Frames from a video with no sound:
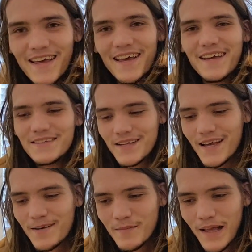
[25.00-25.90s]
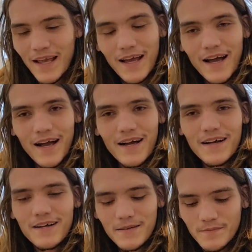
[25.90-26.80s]
ASAP.
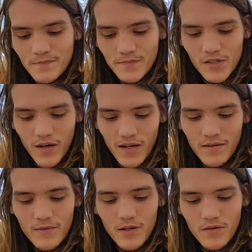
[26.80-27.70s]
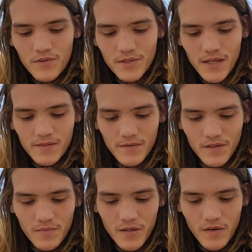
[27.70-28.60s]
So I don't even know if this has a
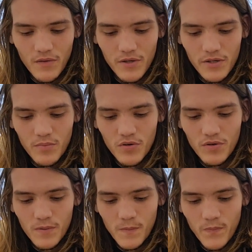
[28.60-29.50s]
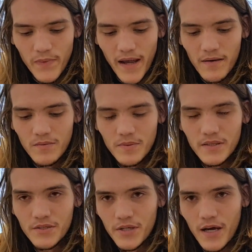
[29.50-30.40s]
slipcover anymore. I would be
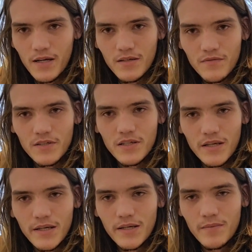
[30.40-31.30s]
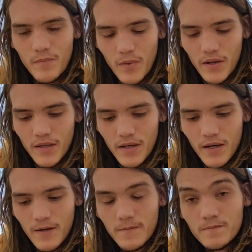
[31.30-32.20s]
shocked if it did, but
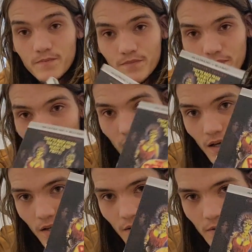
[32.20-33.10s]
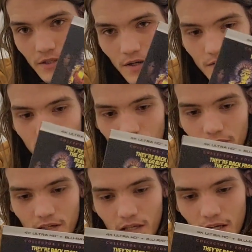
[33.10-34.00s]
The Return of the
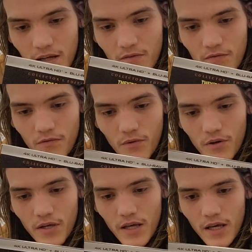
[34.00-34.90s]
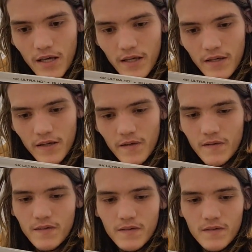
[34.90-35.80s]
Living Dead 4K
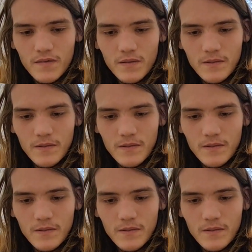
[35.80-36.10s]
is